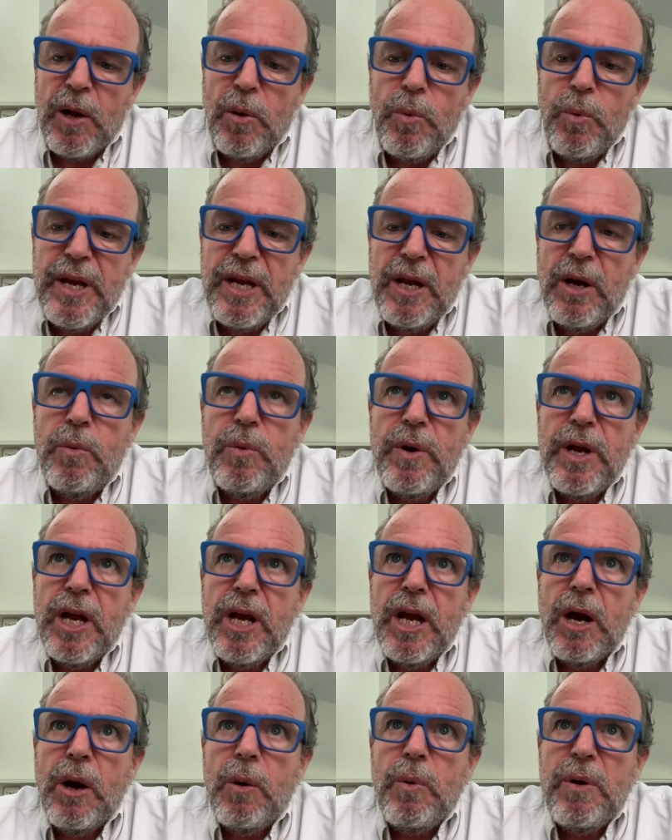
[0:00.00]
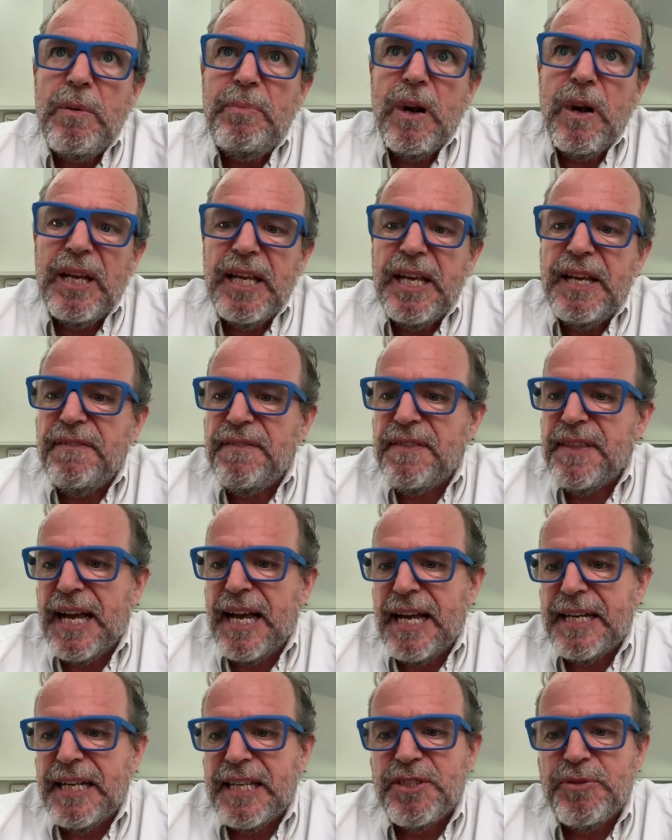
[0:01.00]
we believe
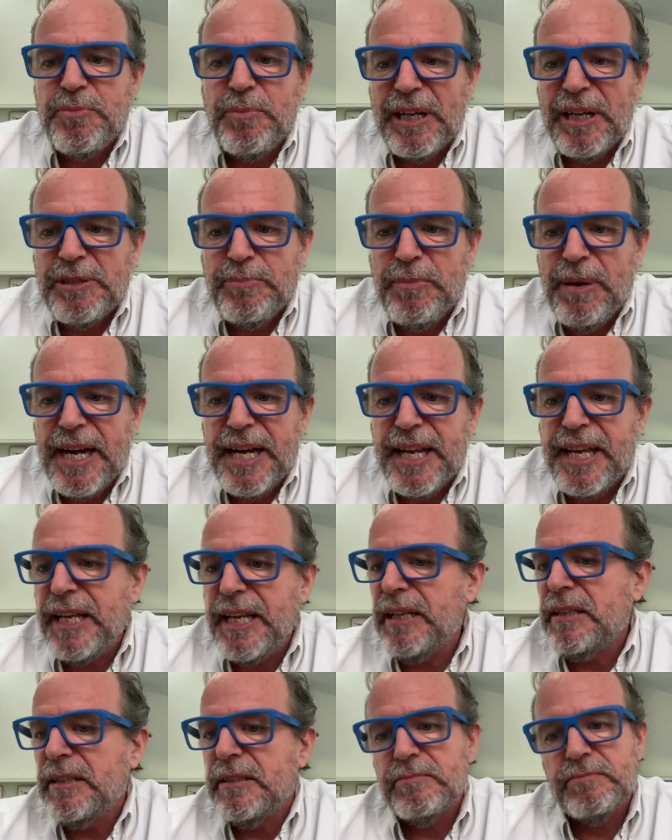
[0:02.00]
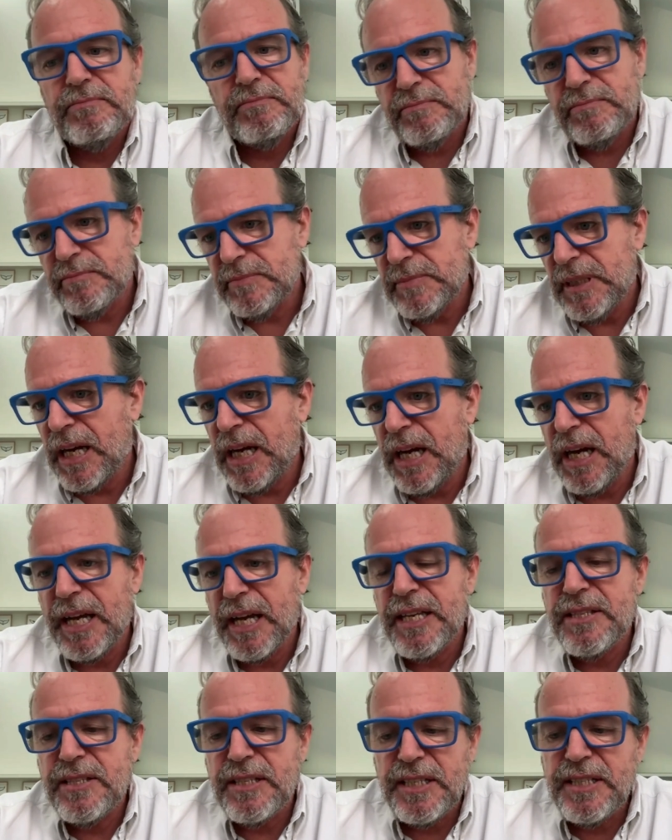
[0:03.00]
that smart money
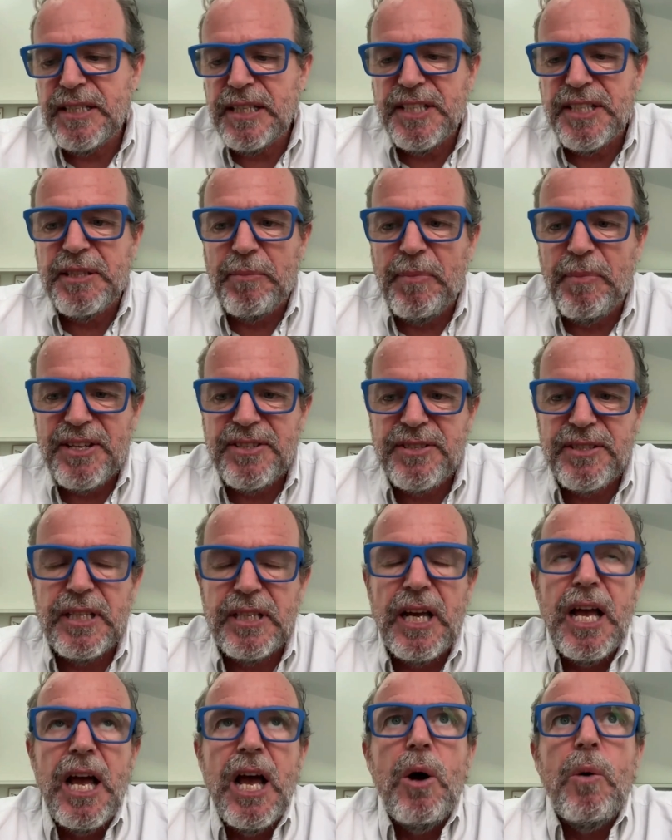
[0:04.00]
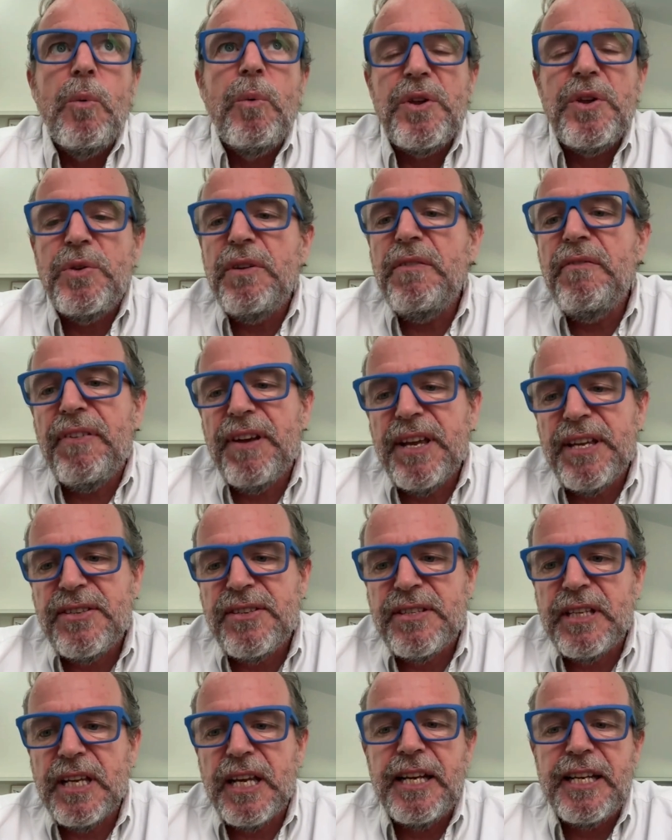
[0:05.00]
is a must. When you
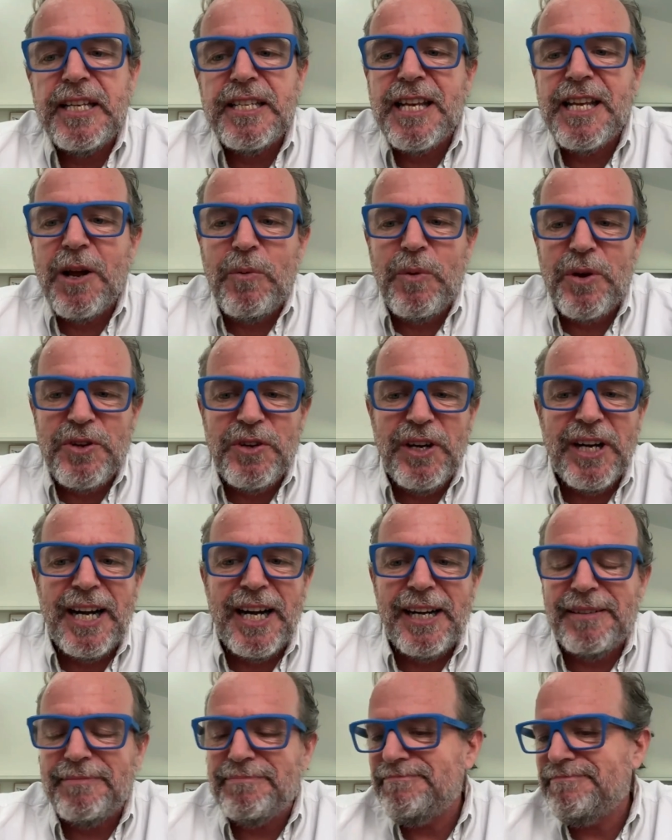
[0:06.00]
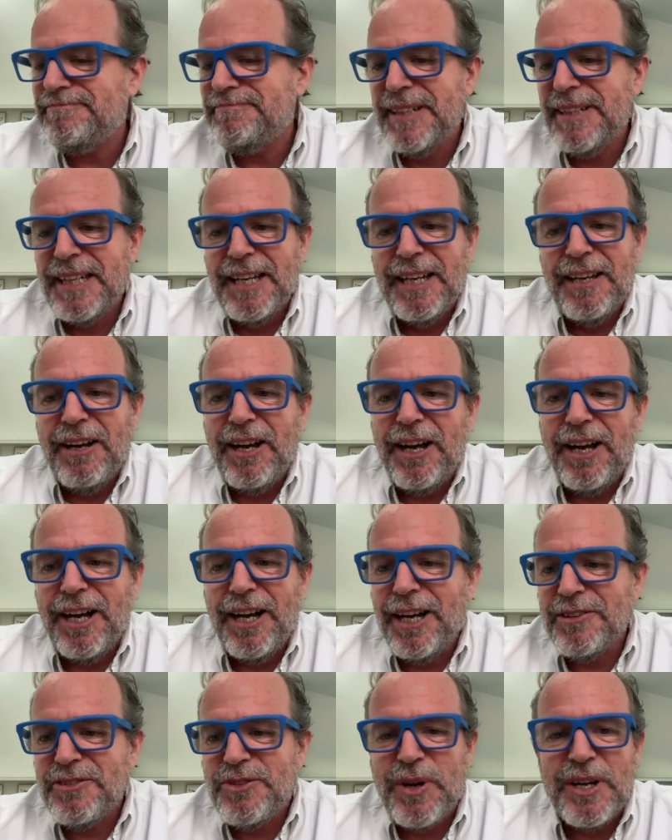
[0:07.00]
invest, it is like when you are
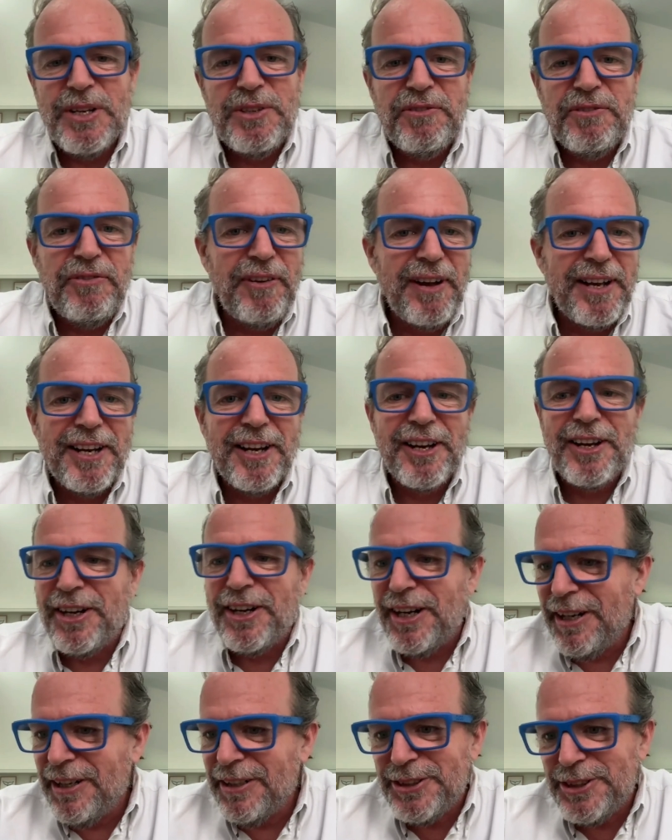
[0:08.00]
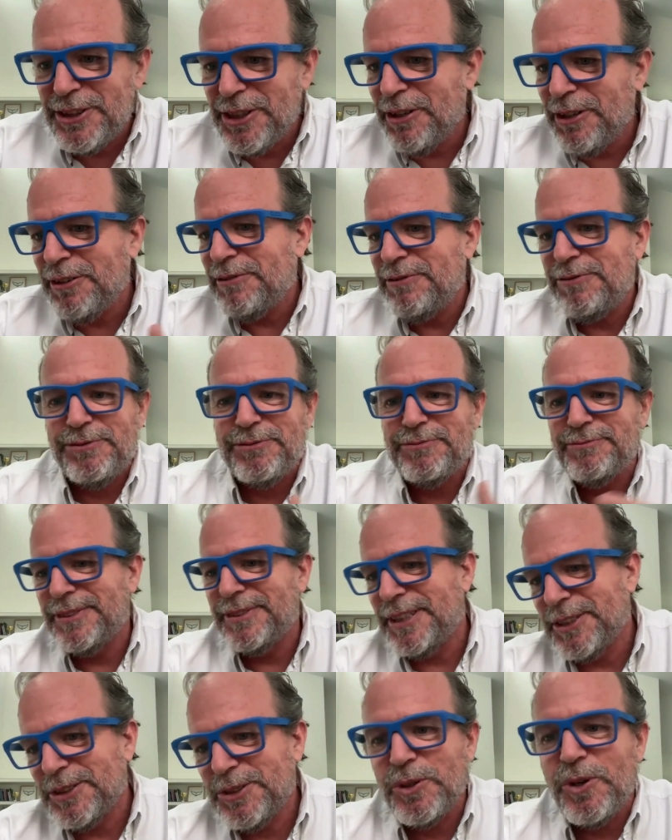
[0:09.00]
trying to find a girl,
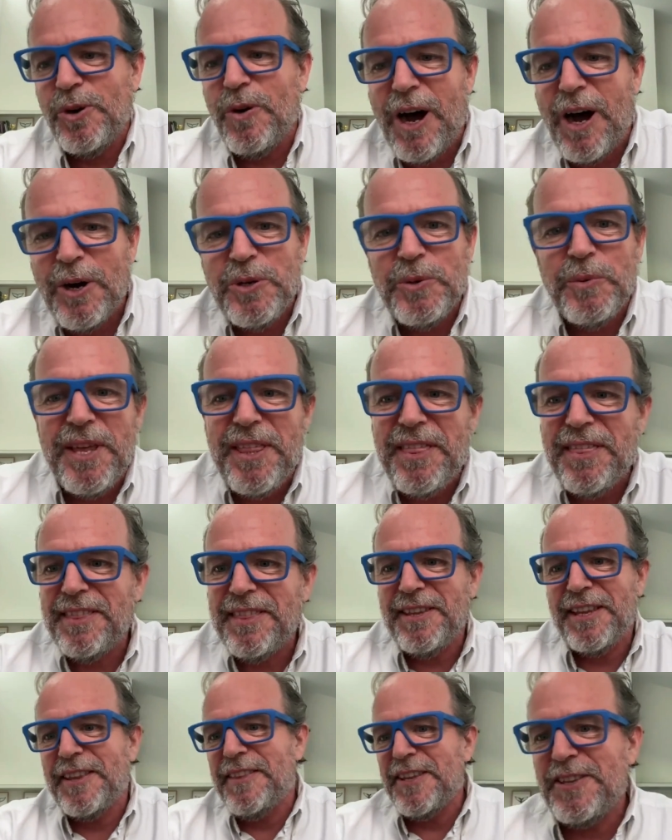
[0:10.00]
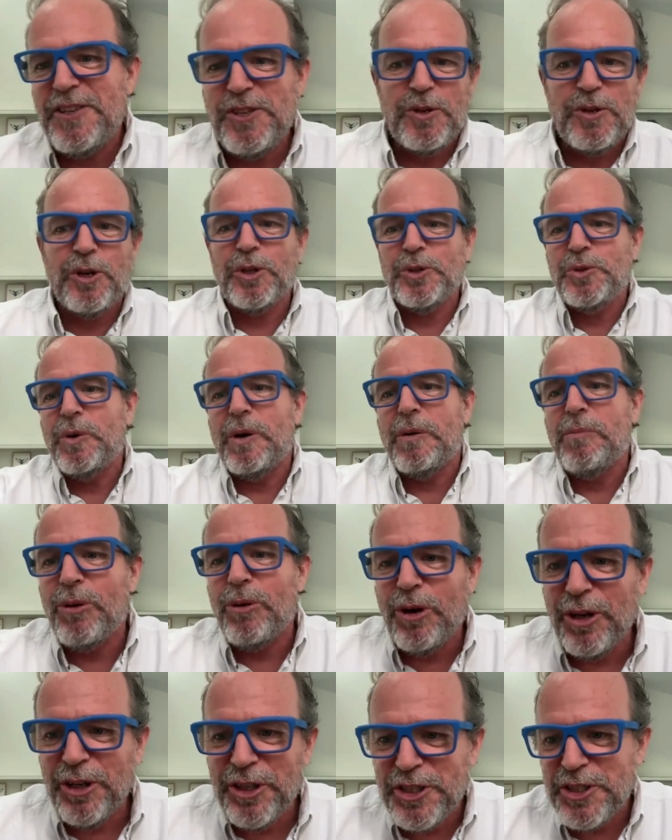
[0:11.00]
to go out with, and you go to a
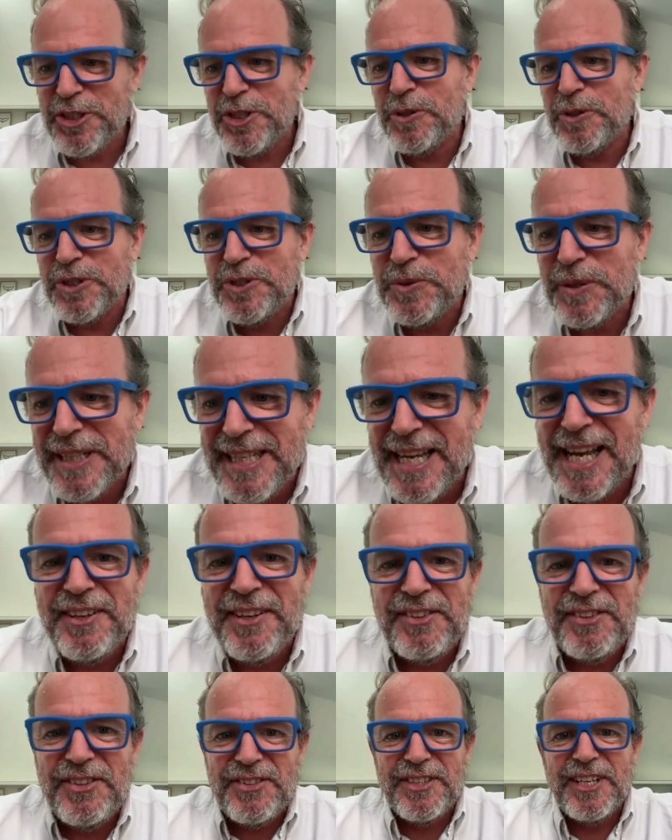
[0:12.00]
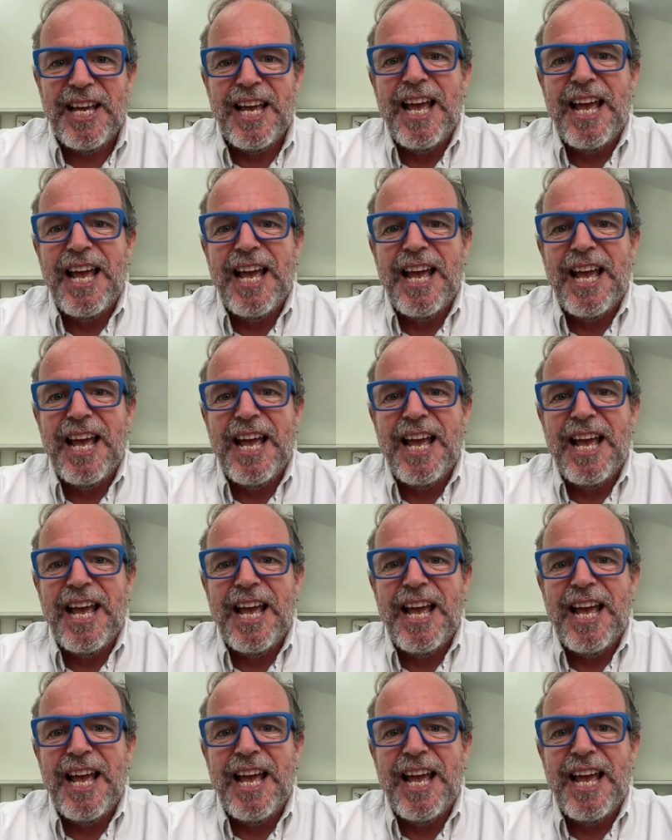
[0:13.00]
ball or you go to a dance.